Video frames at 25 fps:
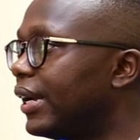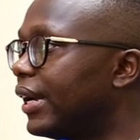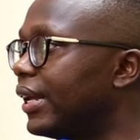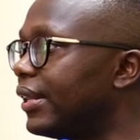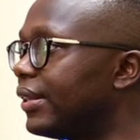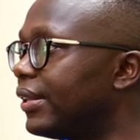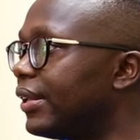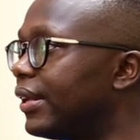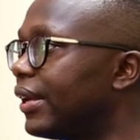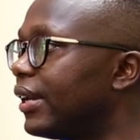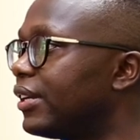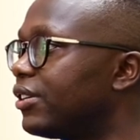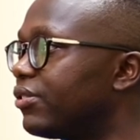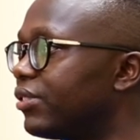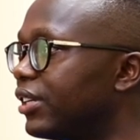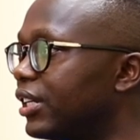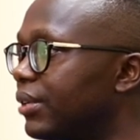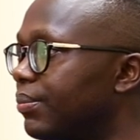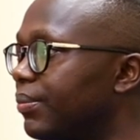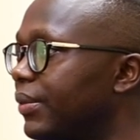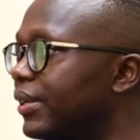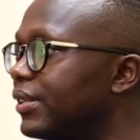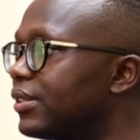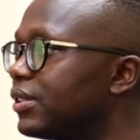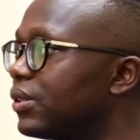and their
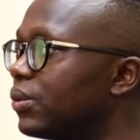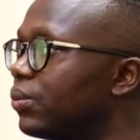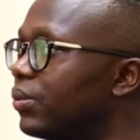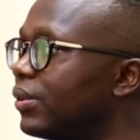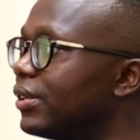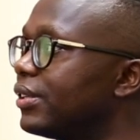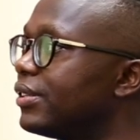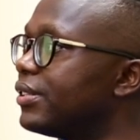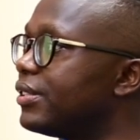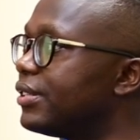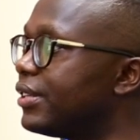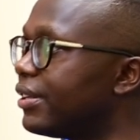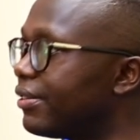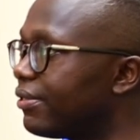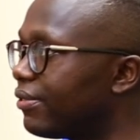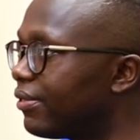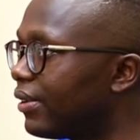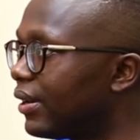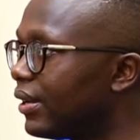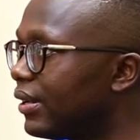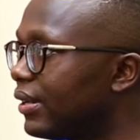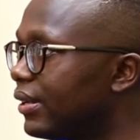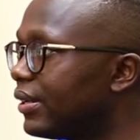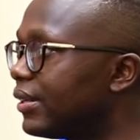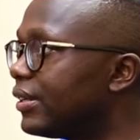treatments will
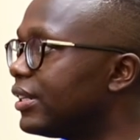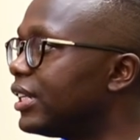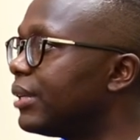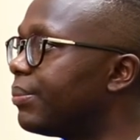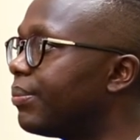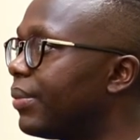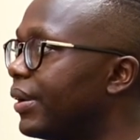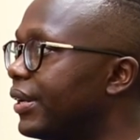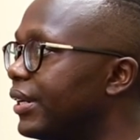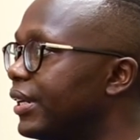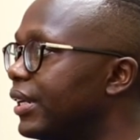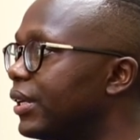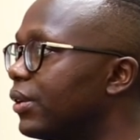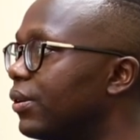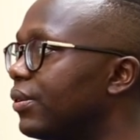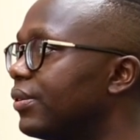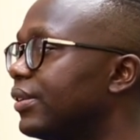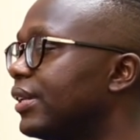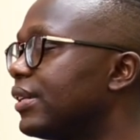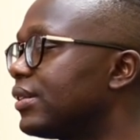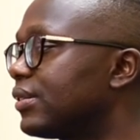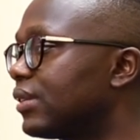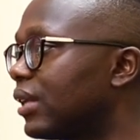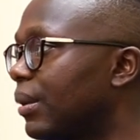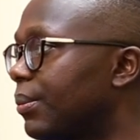differ depending on
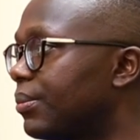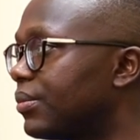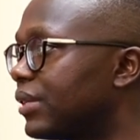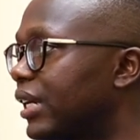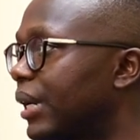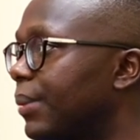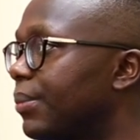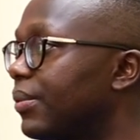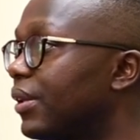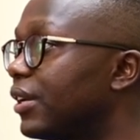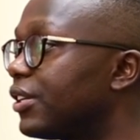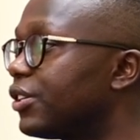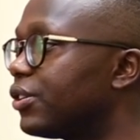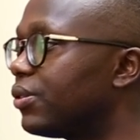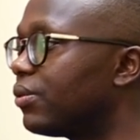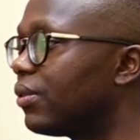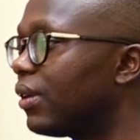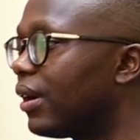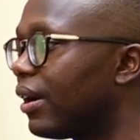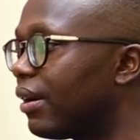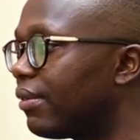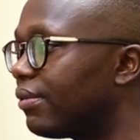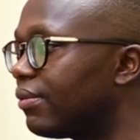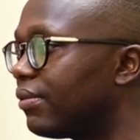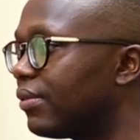the subtype that you
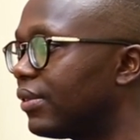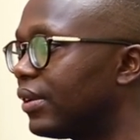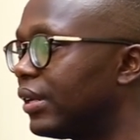have.